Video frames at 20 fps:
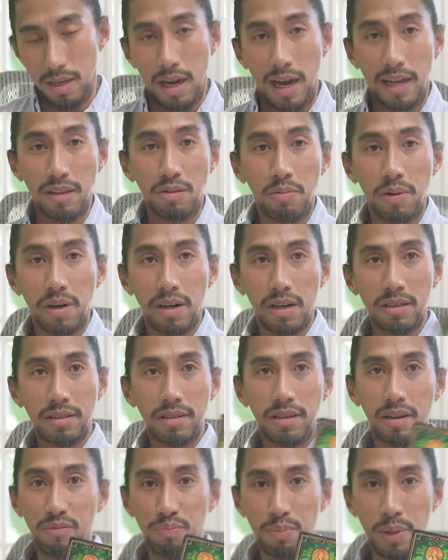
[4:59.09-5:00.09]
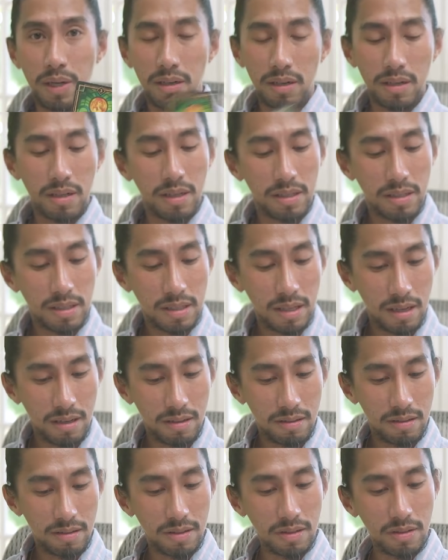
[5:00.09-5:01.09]
At work, Three of Pentacles.
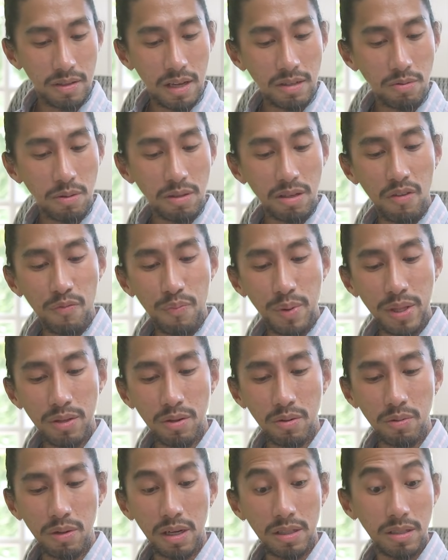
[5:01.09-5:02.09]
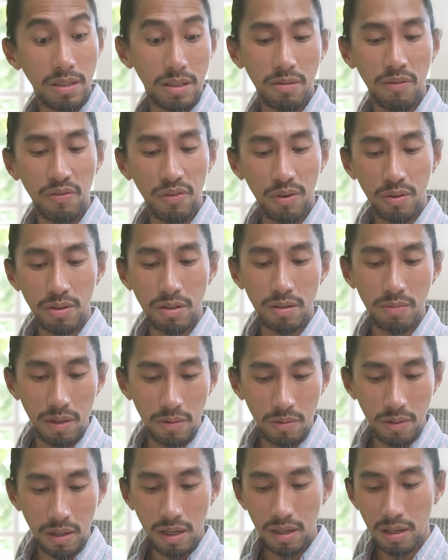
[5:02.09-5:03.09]
So that's what you've been doing. I just focus on my
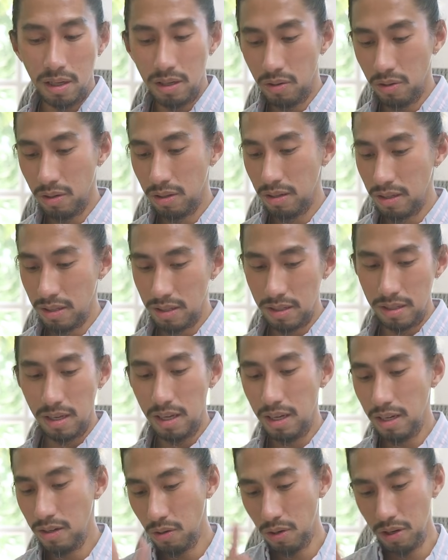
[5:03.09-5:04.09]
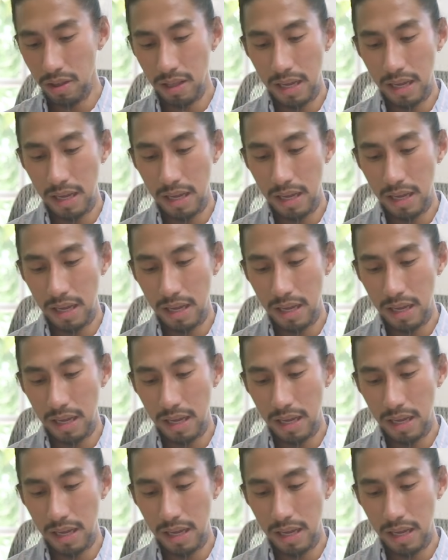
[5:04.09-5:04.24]
work. I ignore this. I ignore